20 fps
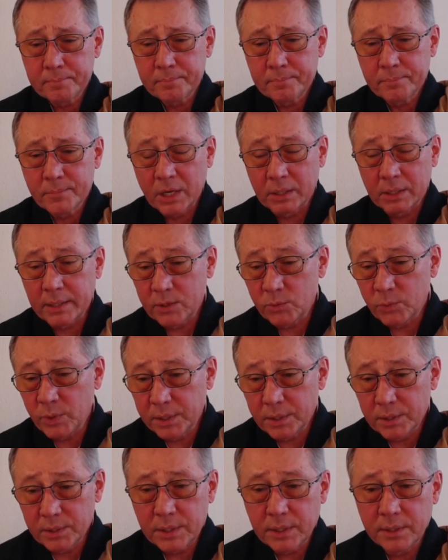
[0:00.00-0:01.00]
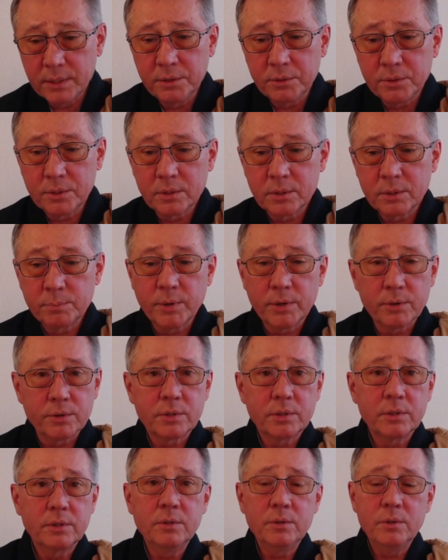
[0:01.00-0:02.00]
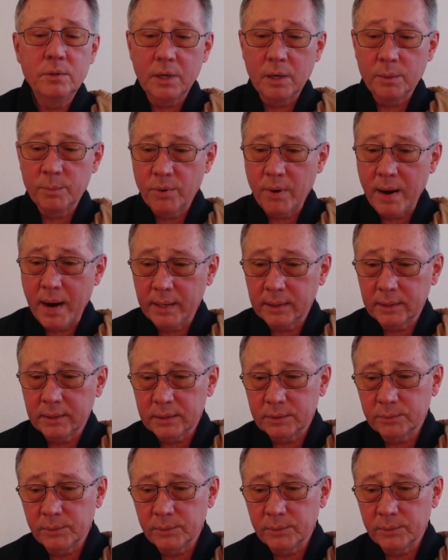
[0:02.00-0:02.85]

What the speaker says: And as we continue to pursue our practice,